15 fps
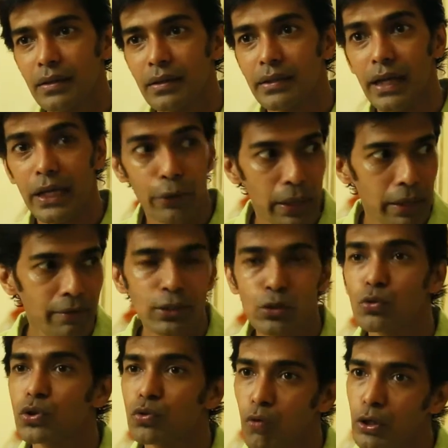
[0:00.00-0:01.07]
Here you can even
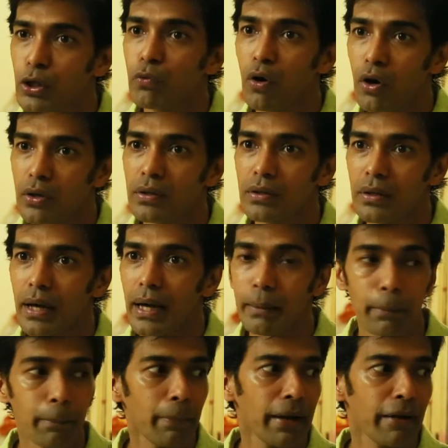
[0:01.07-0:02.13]
choose what you want,
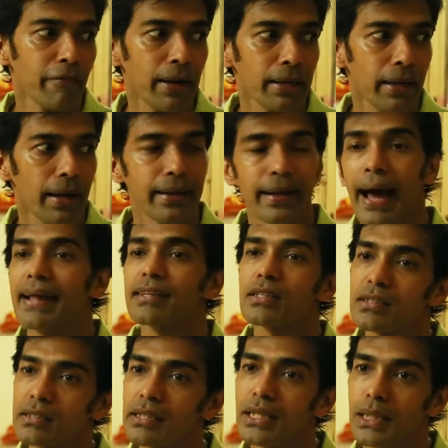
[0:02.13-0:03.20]
and in fact enhance the
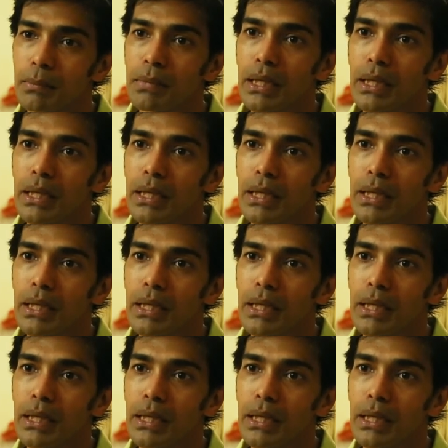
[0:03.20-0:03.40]
scene,